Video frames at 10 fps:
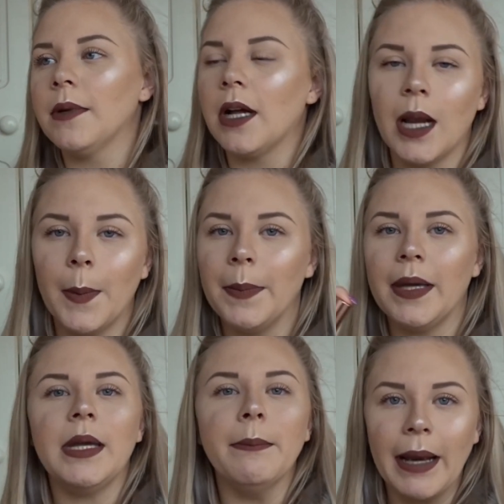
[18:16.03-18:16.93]

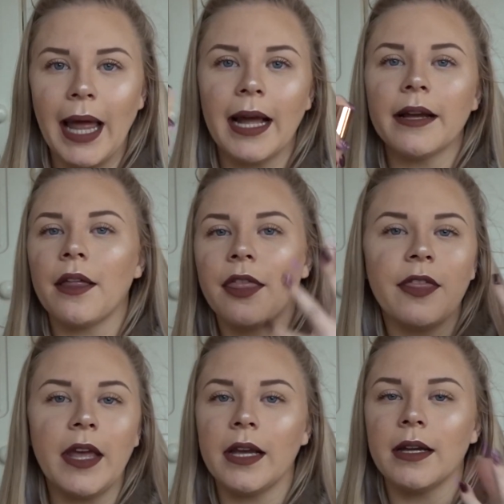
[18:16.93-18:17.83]
clumpy, black,
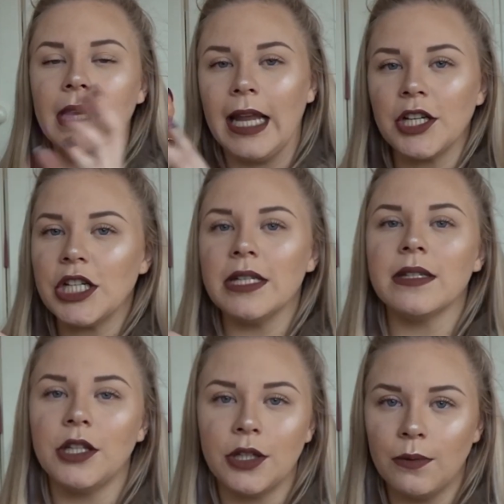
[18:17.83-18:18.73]
thick
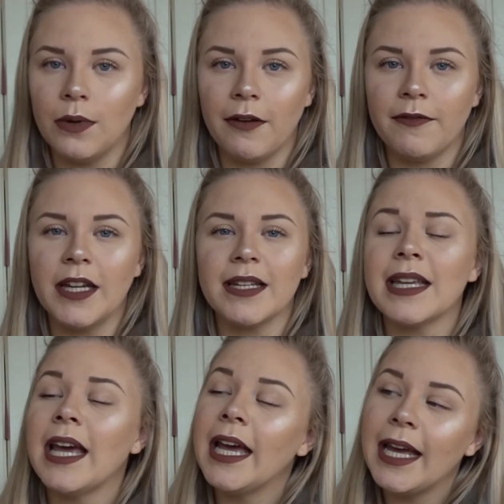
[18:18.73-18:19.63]
lashes, you'll love this.